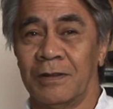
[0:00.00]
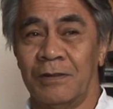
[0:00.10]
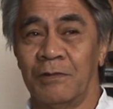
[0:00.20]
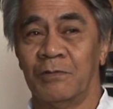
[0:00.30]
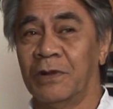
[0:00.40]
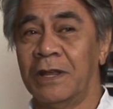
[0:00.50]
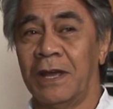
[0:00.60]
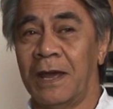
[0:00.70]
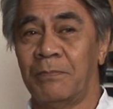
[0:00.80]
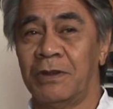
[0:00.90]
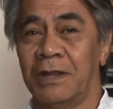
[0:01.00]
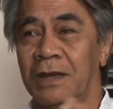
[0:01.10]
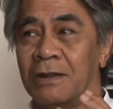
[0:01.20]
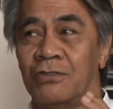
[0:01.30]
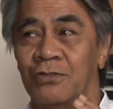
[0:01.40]
you're really happy to
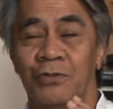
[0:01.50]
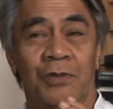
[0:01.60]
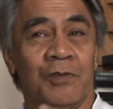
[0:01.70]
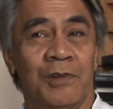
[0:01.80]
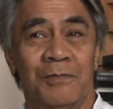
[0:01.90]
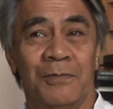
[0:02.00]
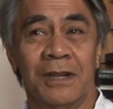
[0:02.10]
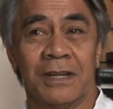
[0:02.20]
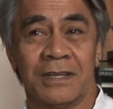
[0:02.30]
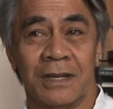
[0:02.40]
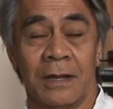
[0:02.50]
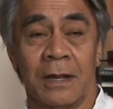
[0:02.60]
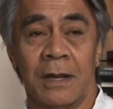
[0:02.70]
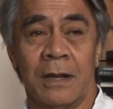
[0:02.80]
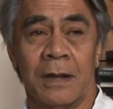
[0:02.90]
get 2-3 minutes a day.